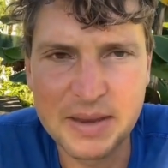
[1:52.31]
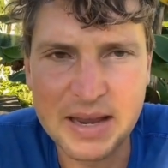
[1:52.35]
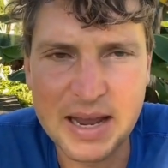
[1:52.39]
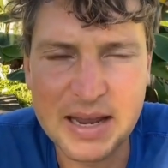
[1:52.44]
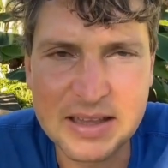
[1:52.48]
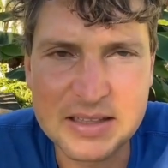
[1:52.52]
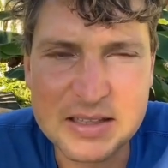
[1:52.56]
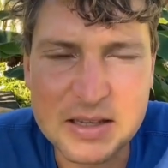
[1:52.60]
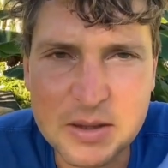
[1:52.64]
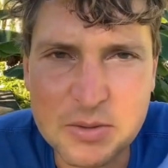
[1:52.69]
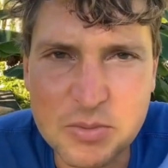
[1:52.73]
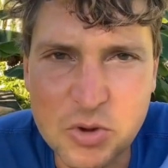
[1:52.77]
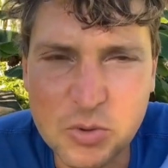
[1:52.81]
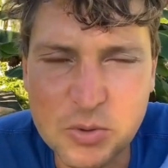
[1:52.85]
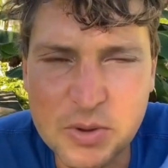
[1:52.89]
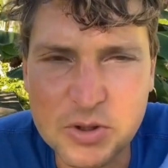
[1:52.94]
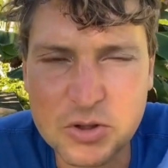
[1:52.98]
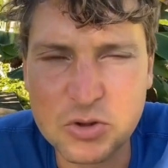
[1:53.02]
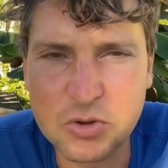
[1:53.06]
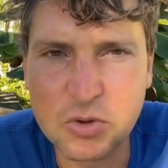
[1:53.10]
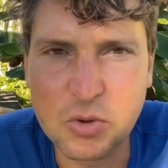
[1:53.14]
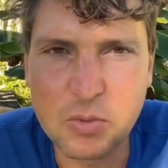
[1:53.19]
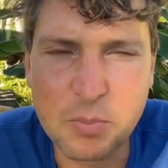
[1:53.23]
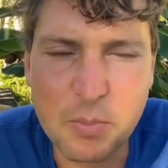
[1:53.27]
And some do
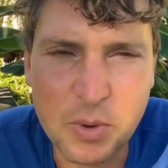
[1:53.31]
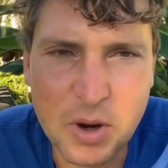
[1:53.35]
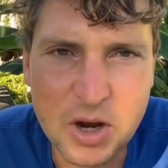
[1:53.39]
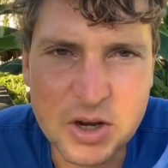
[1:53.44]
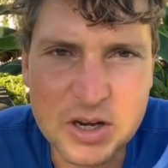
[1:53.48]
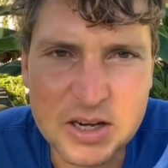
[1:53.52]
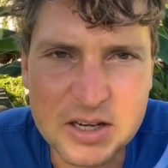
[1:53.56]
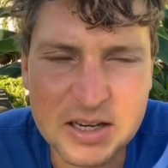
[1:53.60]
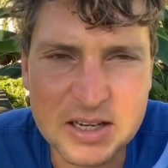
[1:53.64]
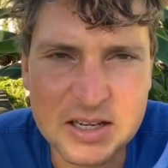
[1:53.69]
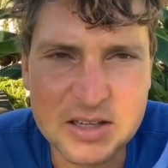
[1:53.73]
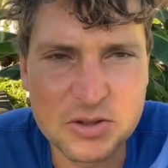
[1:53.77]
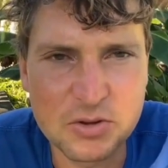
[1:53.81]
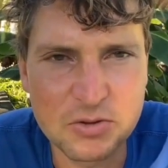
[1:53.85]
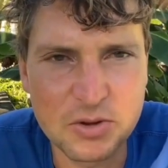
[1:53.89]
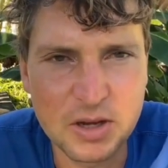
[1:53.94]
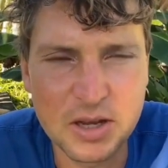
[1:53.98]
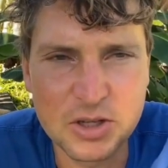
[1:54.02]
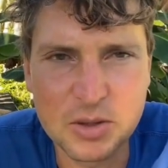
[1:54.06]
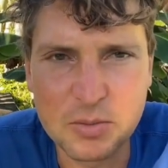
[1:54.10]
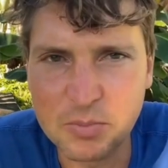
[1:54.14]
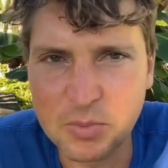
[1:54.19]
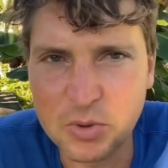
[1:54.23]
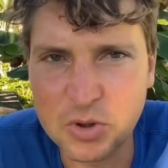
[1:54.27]
it through marketing,
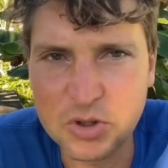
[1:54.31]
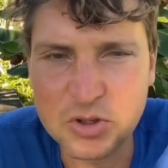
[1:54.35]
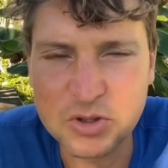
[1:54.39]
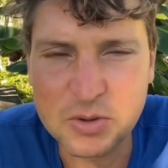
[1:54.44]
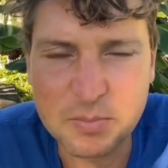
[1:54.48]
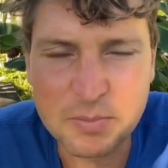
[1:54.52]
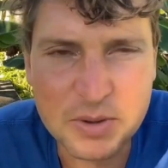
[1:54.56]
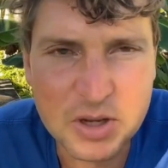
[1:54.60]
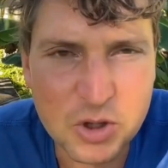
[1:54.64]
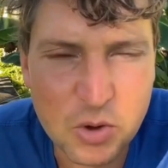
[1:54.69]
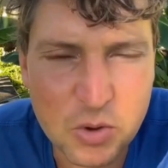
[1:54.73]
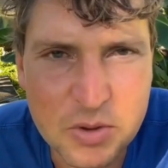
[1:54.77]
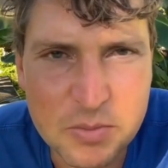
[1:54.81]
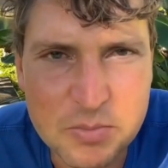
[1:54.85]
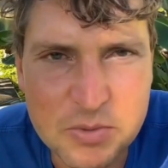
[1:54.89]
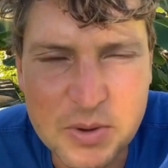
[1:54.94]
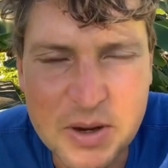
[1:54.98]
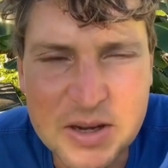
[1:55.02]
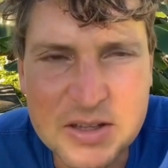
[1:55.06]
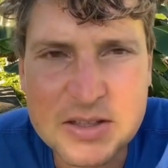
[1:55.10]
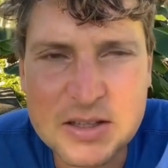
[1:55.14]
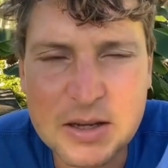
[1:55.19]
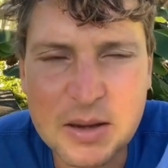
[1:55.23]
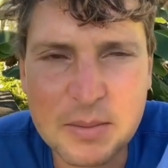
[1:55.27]
trying to push the Bitcoin
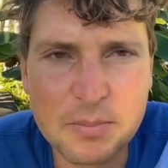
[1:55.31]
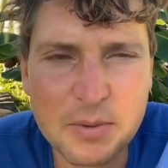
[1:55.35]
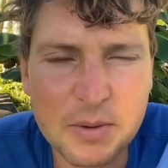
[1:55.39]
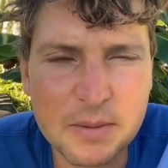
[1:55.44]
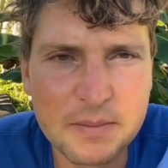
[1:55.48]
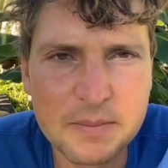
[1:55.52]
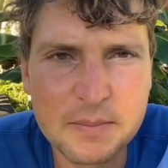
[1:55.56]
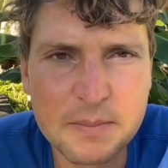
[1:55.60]
price up.